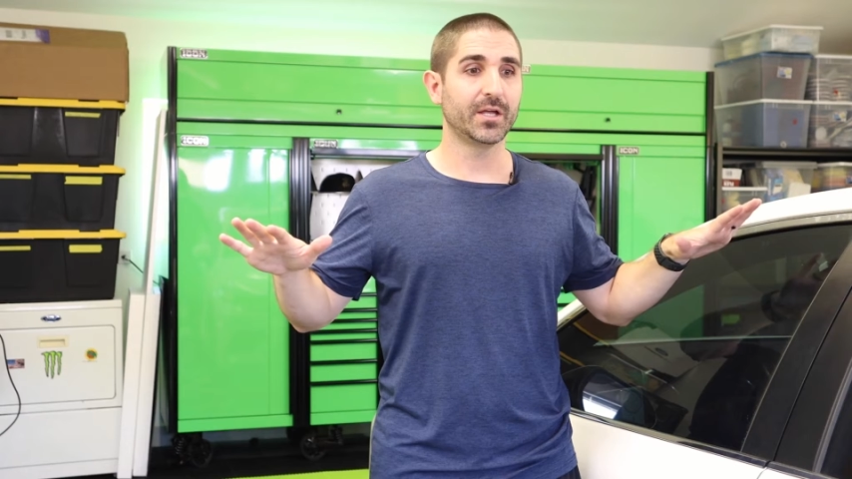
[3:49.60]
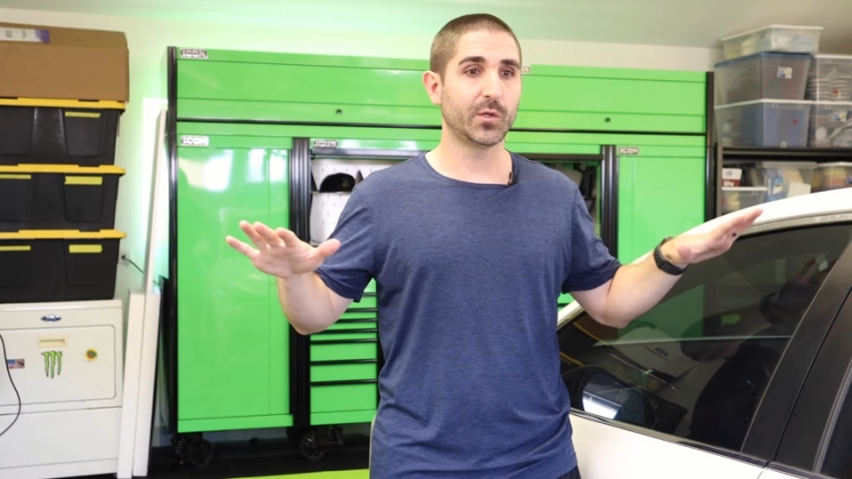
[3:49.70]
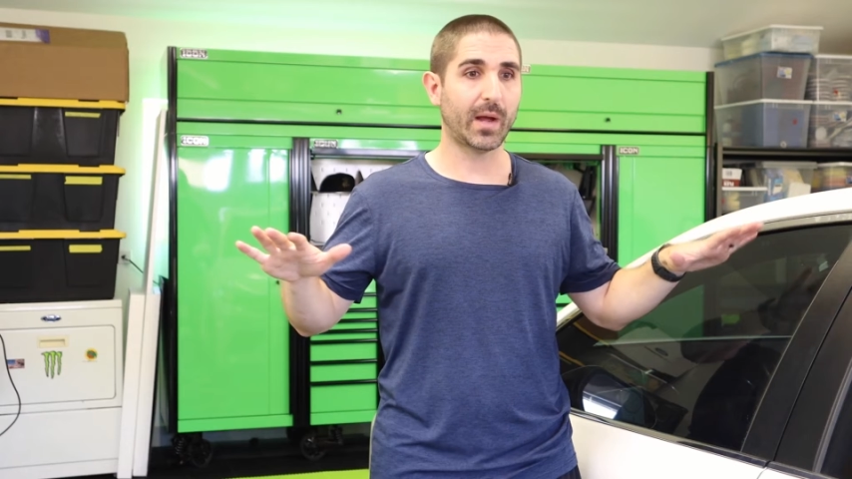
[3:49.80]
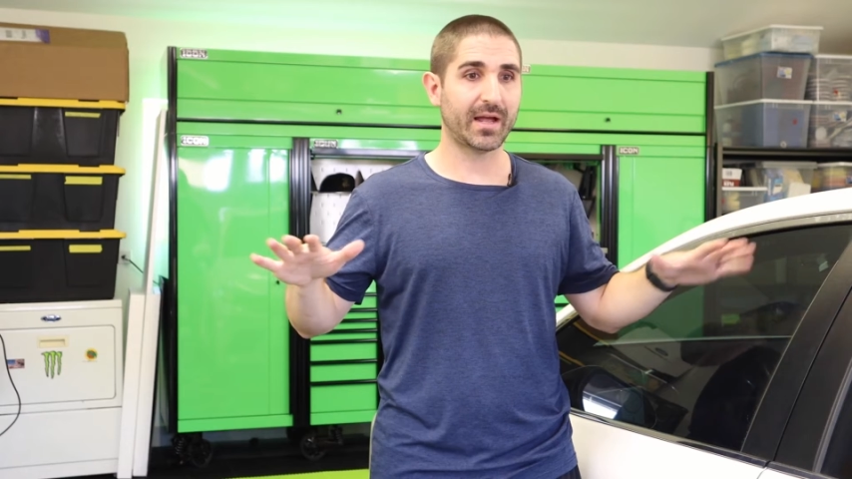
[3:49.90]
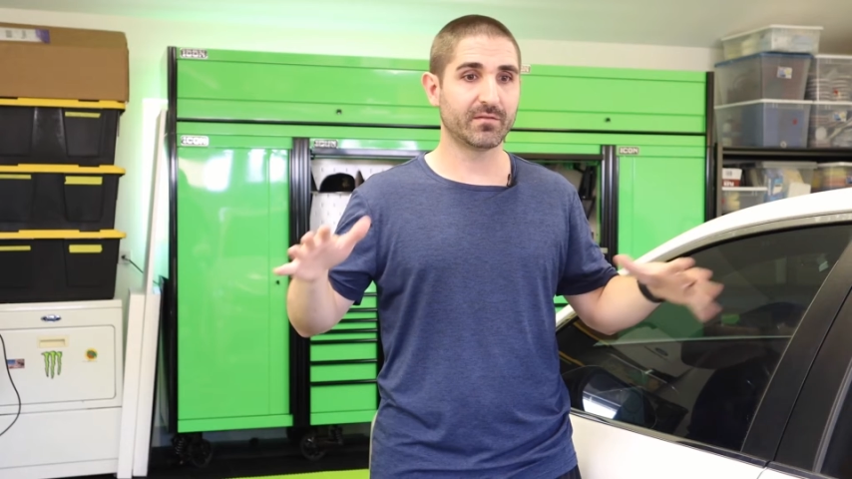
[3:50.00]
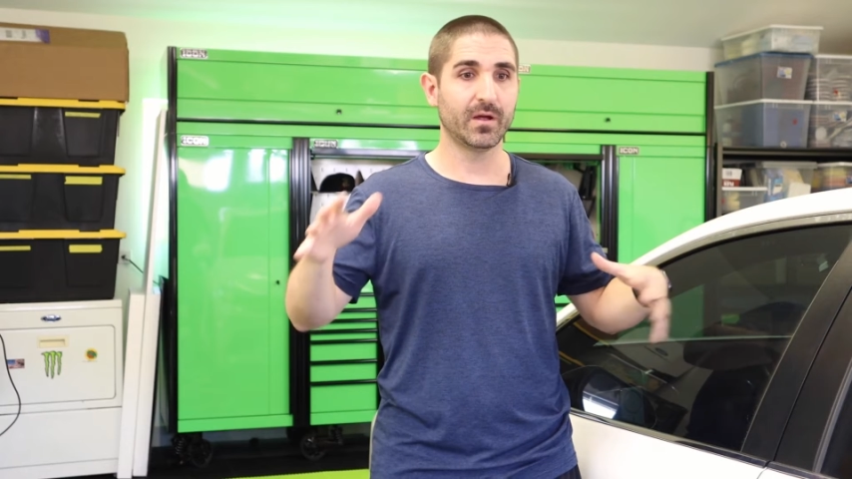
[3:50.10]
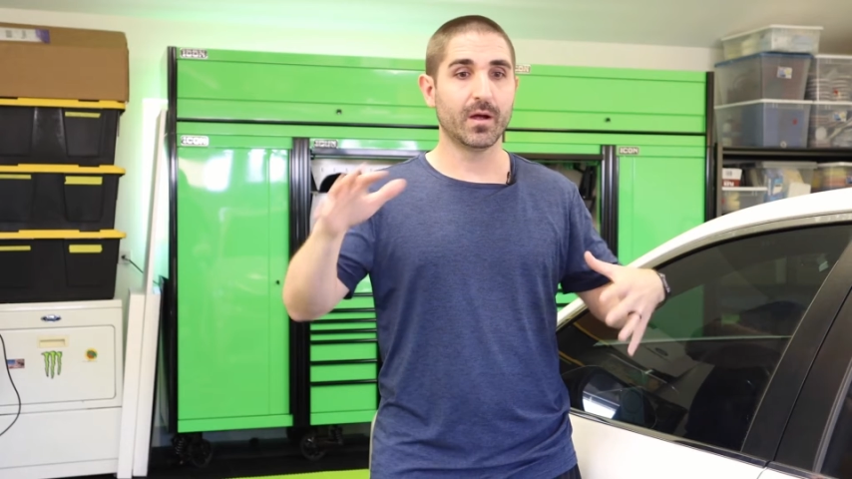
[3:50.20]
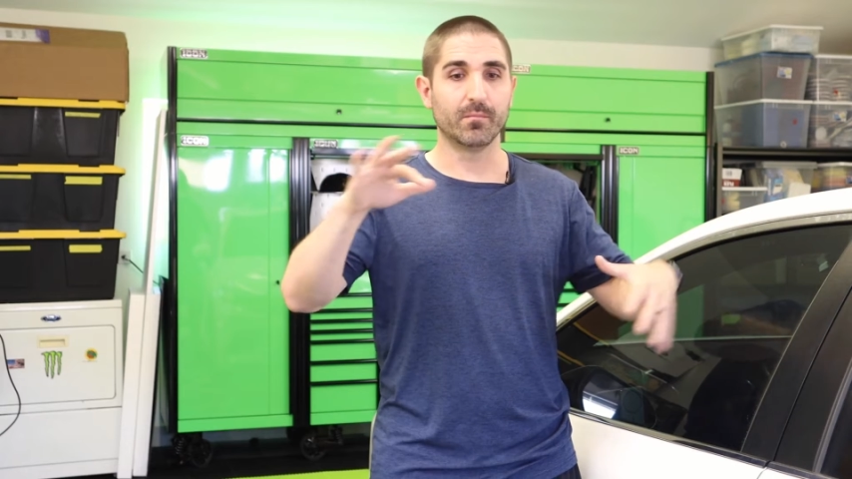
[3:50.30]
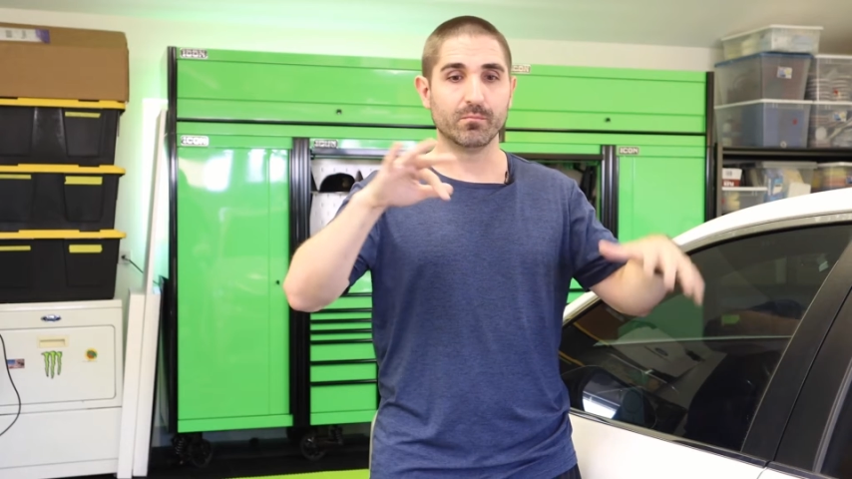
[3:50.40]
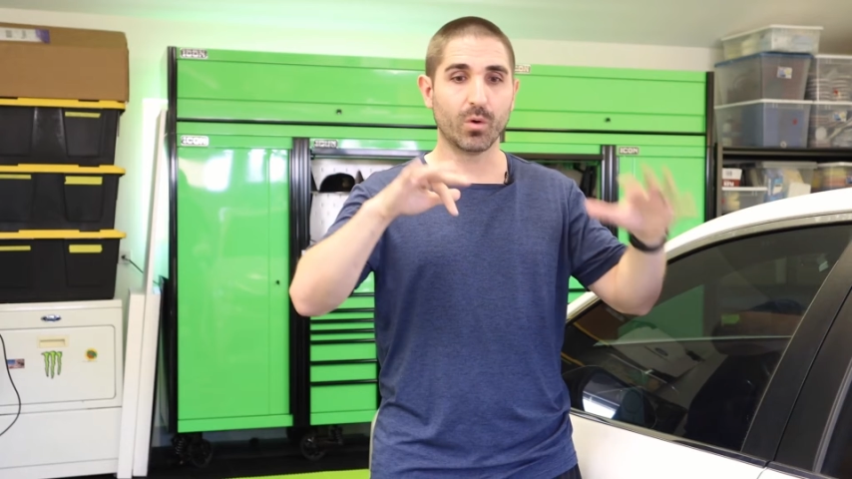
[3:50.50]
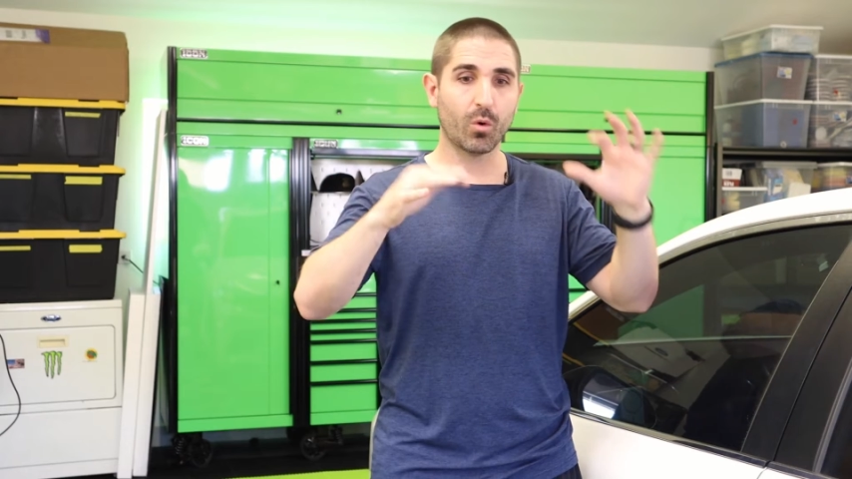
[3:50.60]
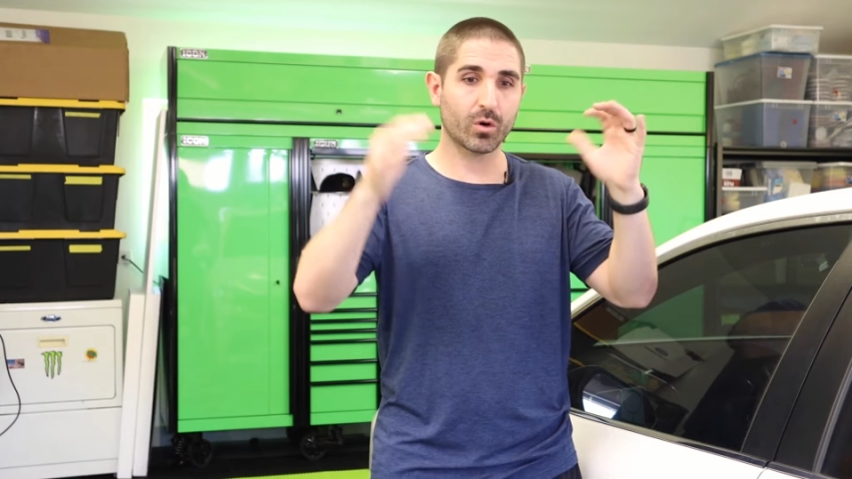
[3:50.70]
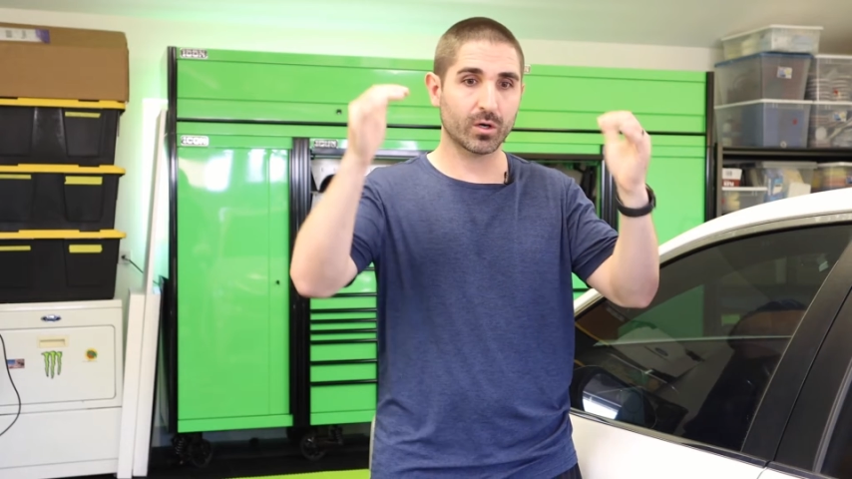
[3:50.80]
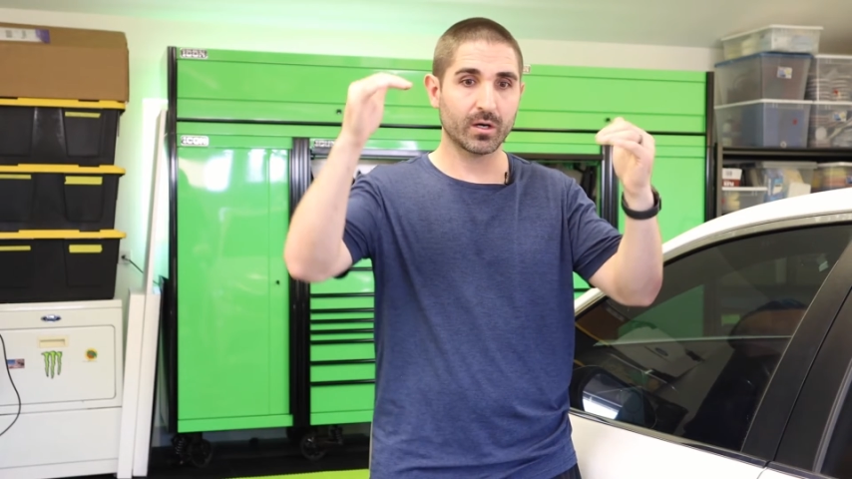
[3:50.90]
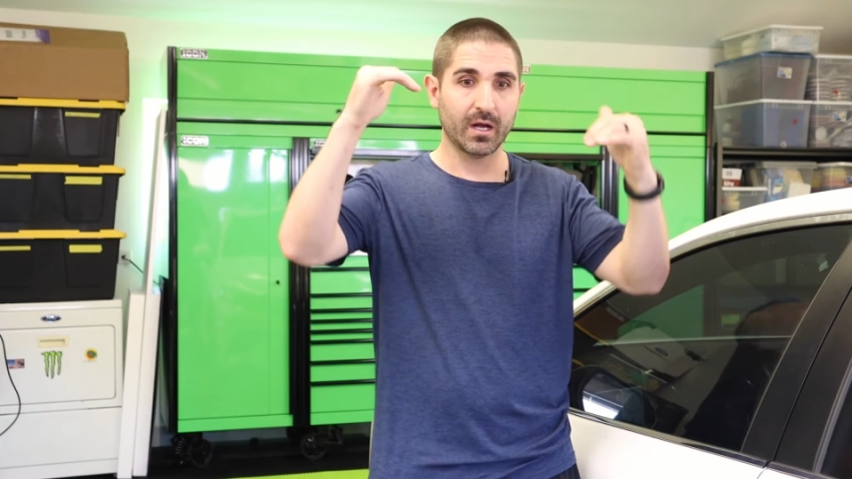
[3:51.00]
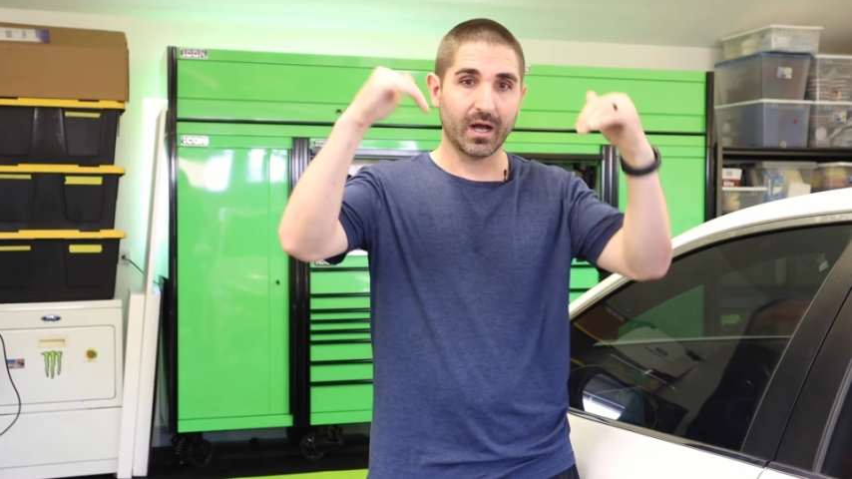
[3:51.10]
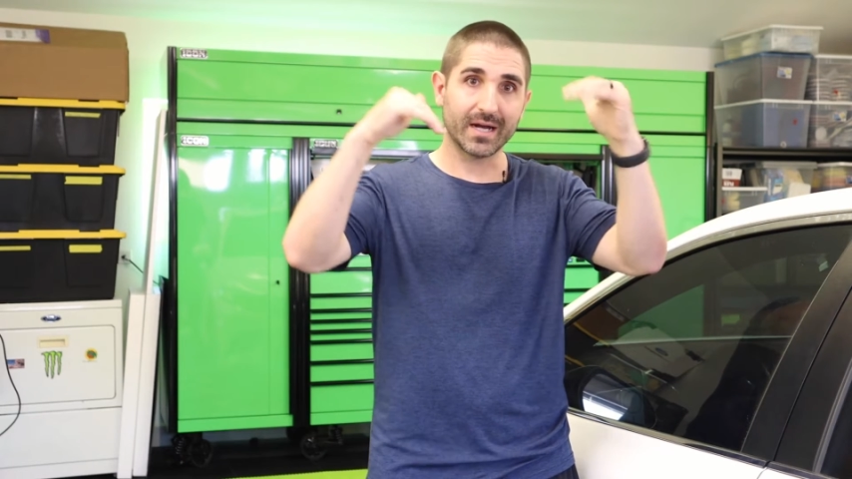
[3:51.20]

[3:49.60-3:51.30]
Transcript: you have more